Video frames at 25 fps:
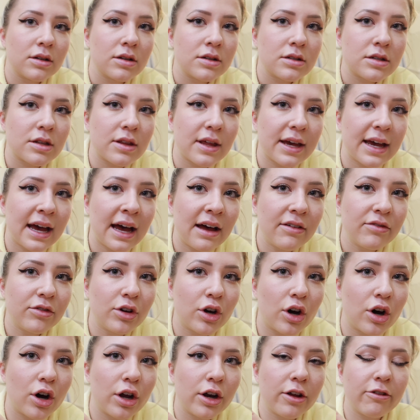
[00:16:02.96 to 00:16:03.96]
So they have
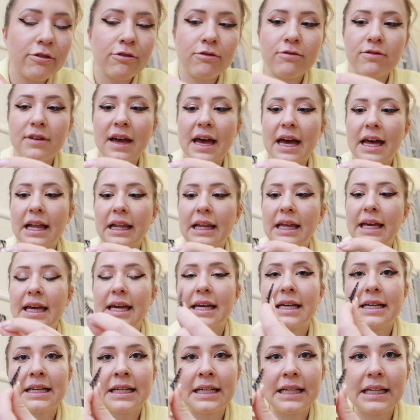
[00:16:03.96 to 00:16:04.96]
gone
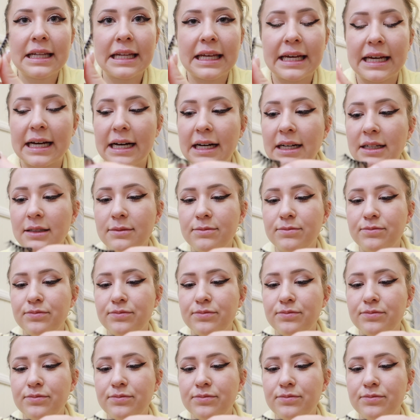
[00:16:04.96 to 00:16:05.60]
fairly clear.